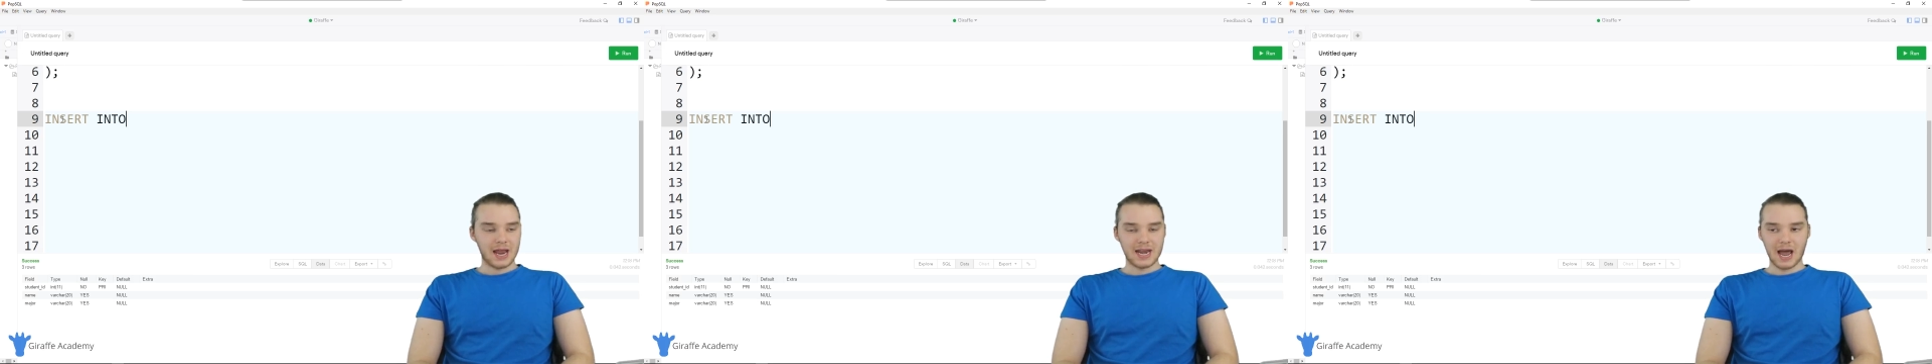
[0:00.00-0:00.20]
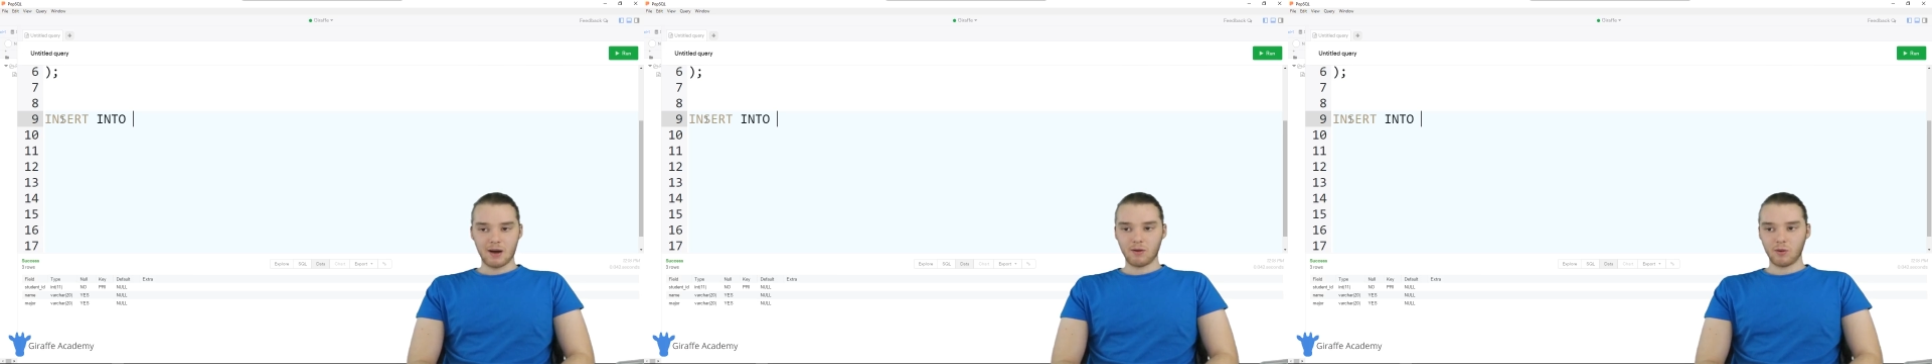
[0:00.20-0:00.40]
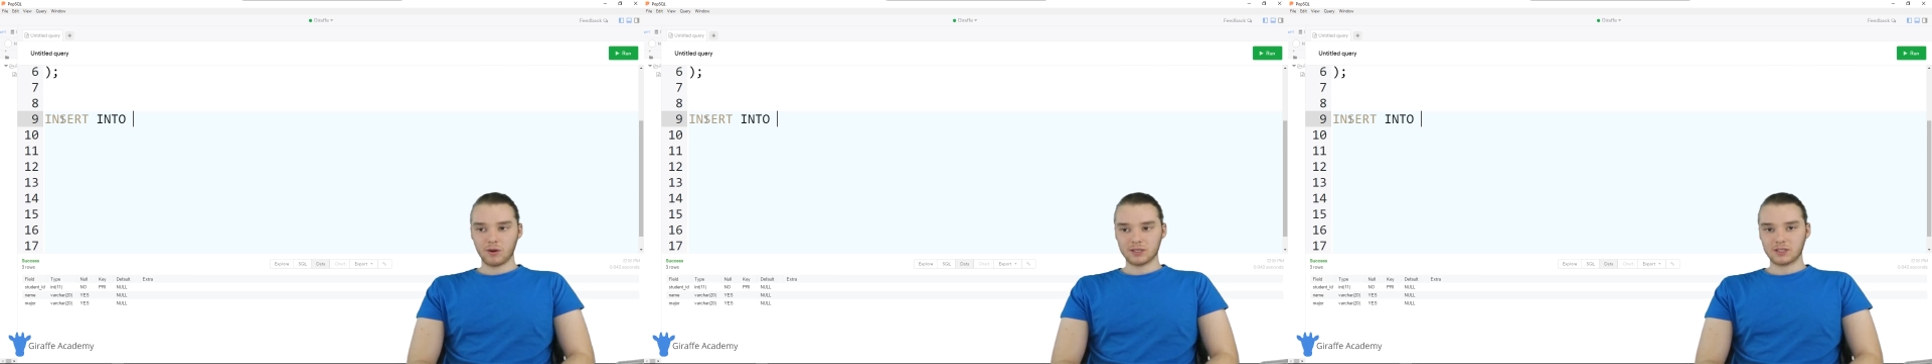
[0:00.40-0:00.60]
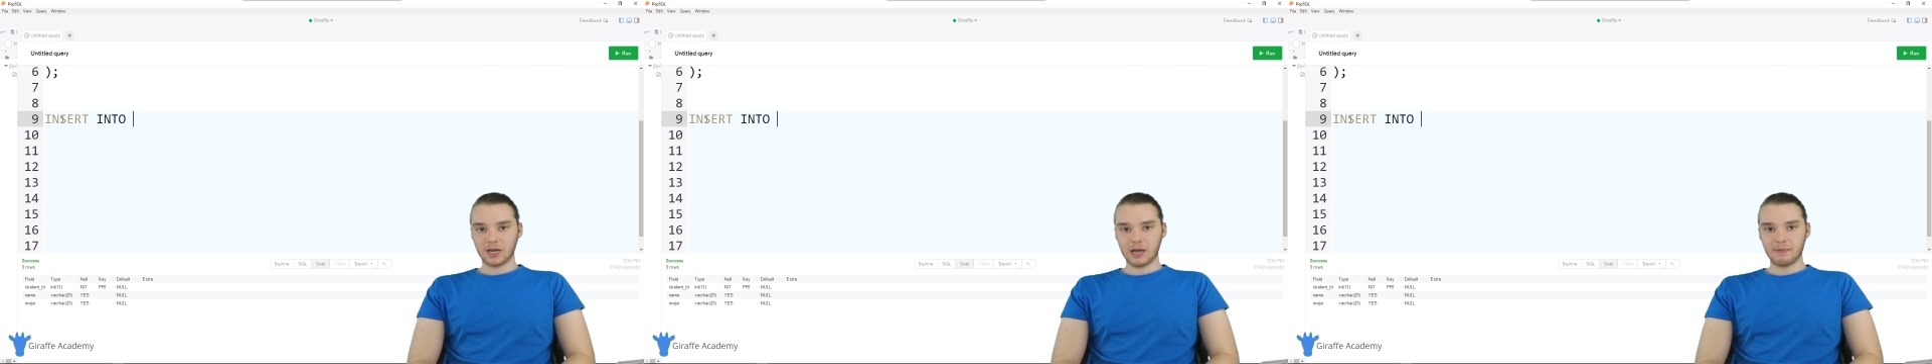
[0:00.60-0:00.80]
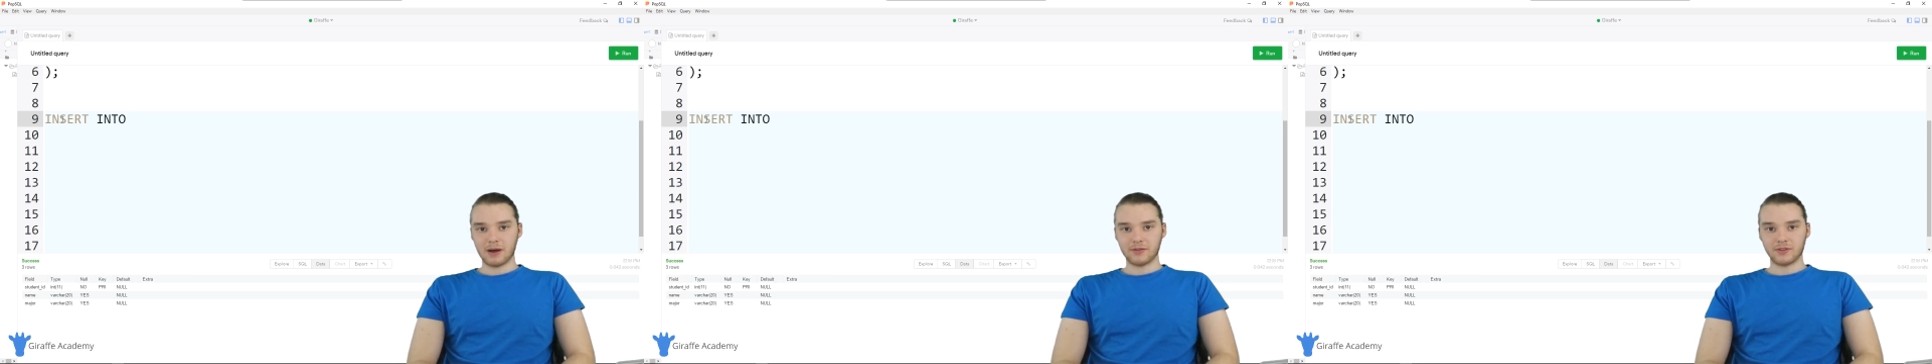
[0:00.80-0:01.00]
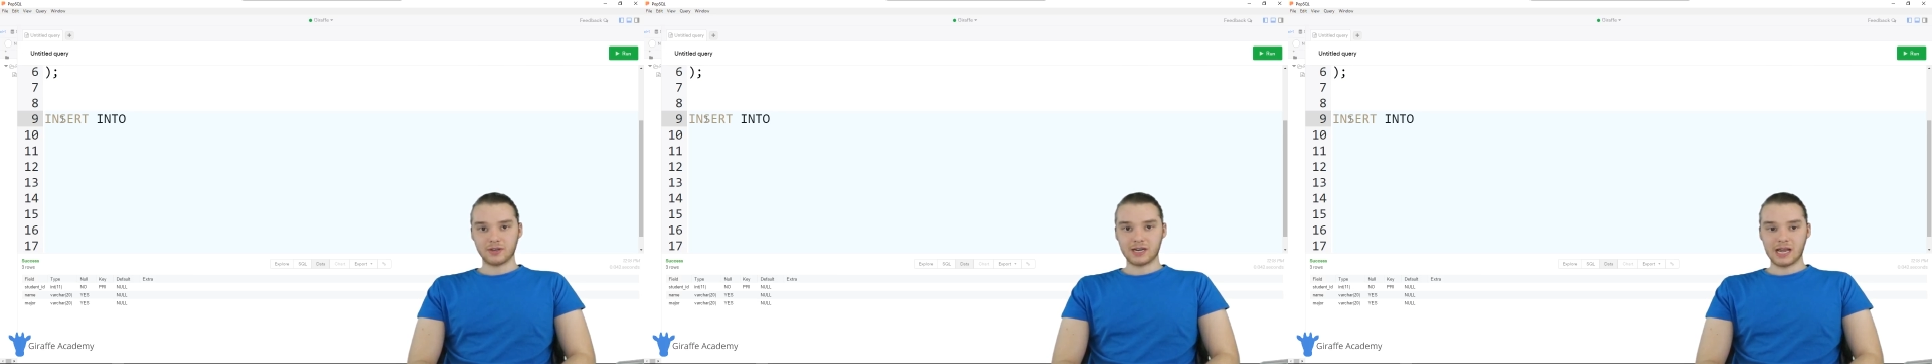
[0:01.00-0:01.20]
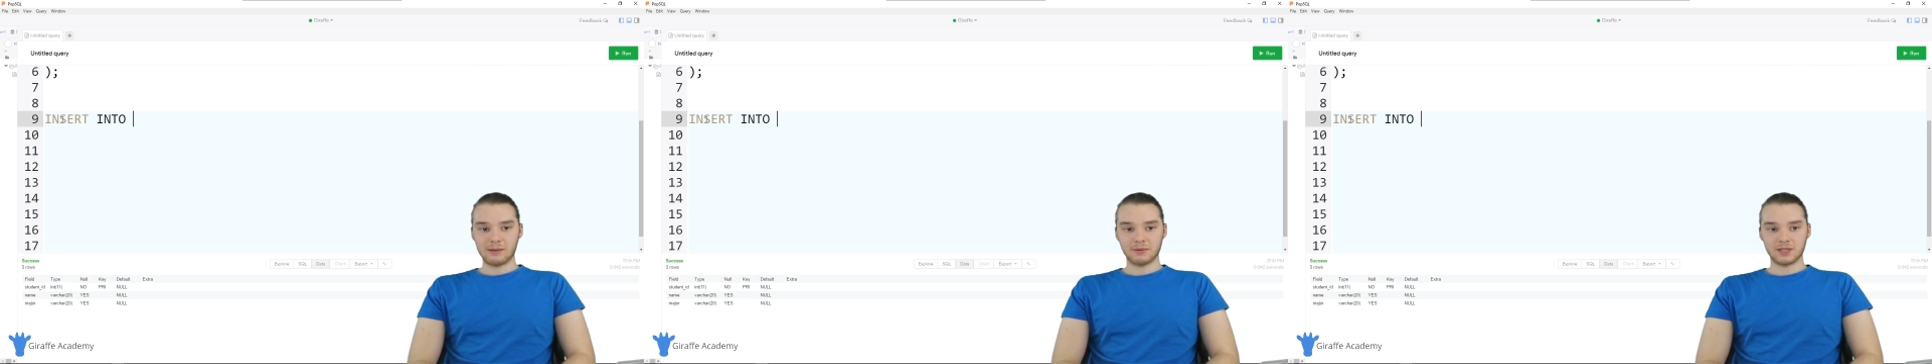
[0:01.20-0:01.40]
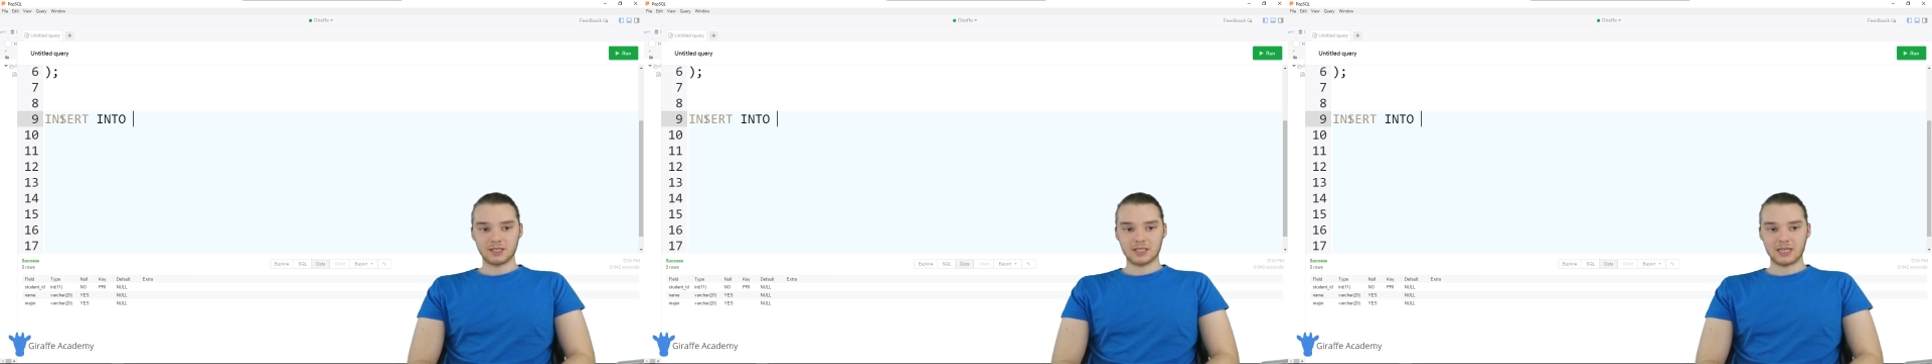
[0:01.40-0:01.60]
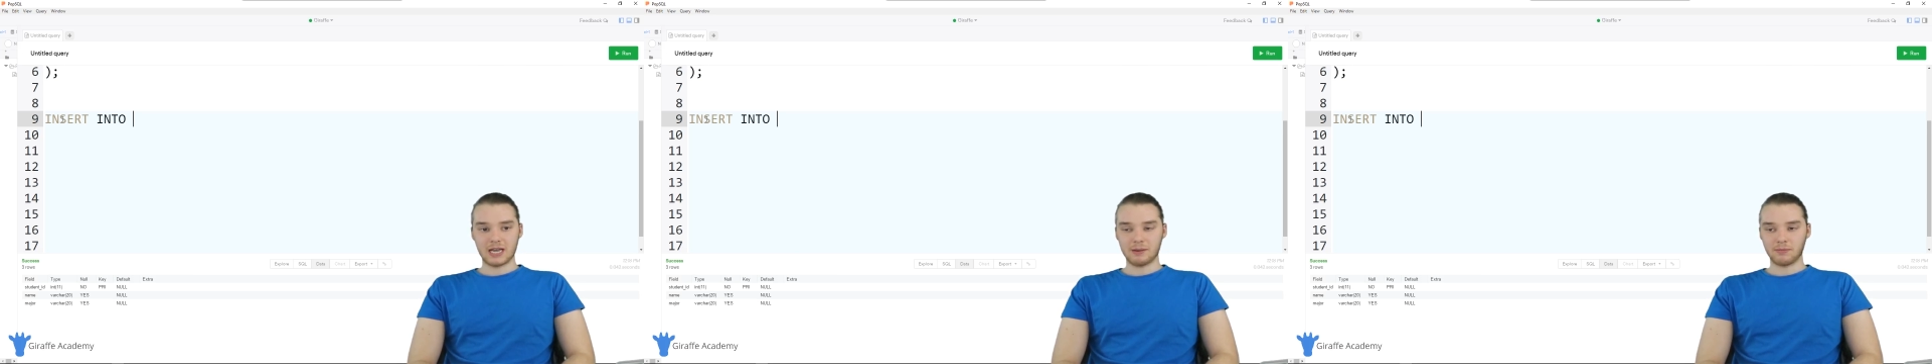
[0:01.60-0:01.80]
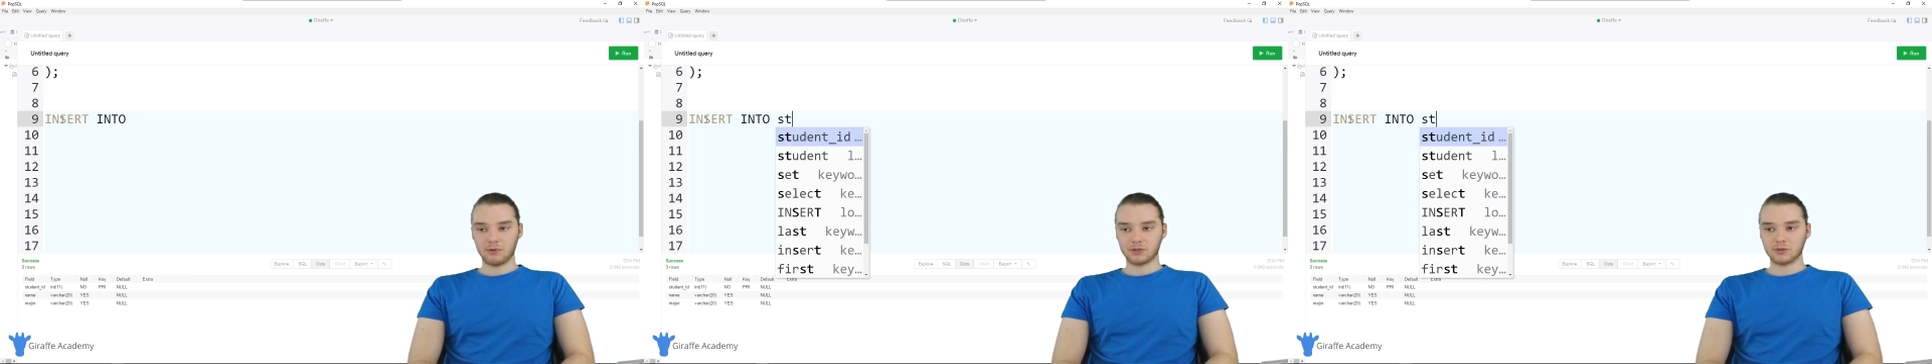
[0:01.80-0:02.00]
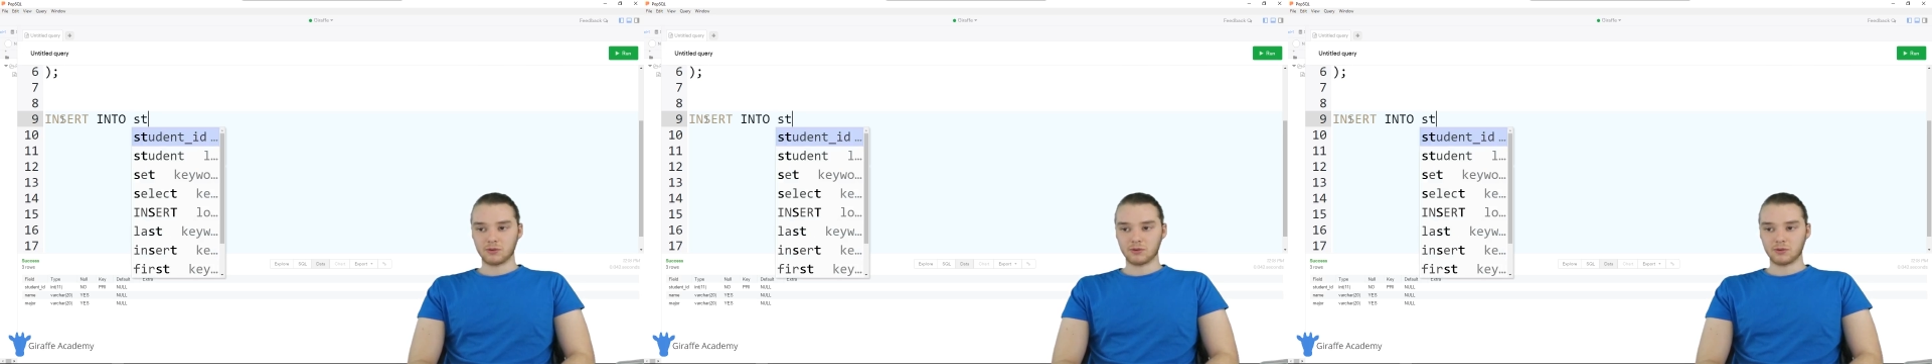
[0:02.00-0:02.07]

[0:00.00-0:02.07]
and now I wanna type out the name of the table.